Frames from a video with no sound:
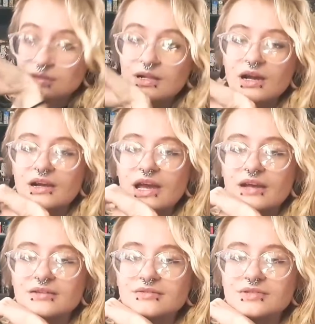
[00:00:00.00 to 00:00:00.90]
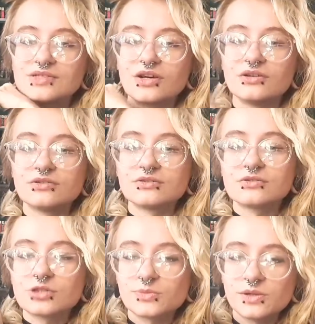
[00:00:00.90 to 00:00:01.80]
Okay, so
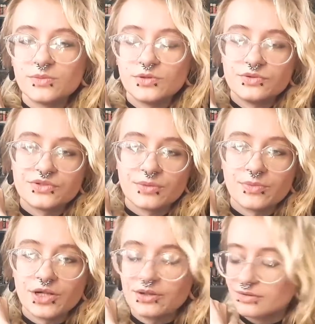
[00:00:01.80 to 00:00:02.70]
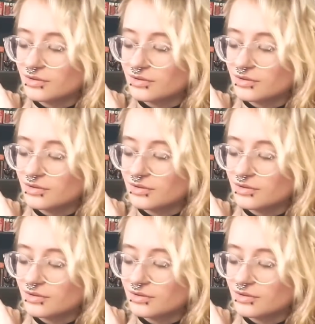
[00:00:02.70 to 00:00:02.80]
triple moon symbol.